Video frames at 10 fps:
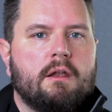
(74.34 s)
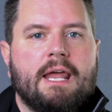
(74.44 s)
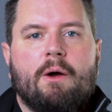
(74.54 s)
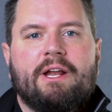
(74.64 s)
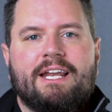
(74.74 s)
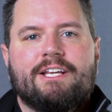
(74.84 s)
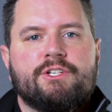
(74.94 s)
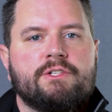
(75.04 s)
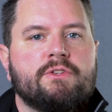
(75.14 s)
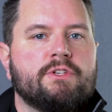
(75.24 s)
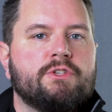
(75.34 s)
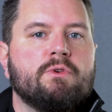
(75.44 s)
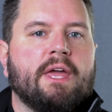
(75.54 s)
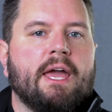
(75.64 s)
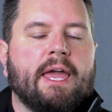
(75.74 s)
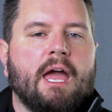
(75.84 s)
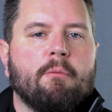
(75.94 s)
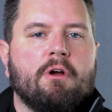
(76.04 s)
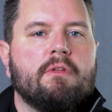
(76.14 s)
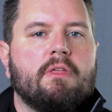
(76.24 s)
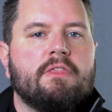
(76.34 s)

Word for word: Now in addition to the 2K camera,